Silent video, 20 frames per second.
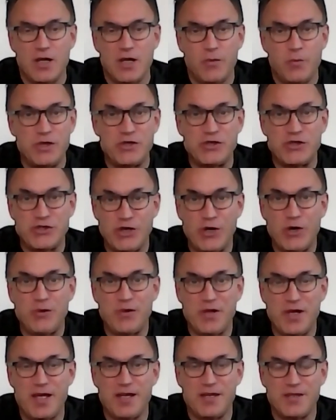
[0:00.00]
which show
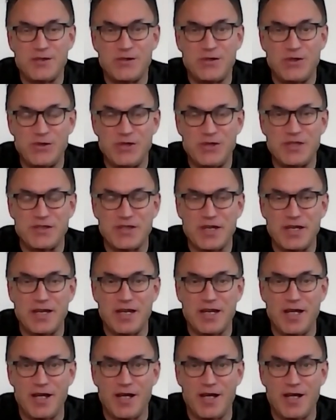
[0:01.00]
that students
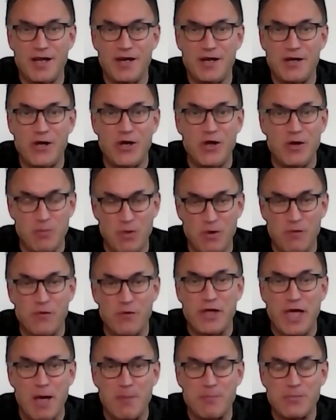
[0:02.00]
learn more
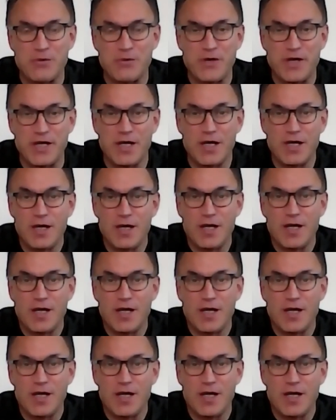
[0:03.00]
vocabulary.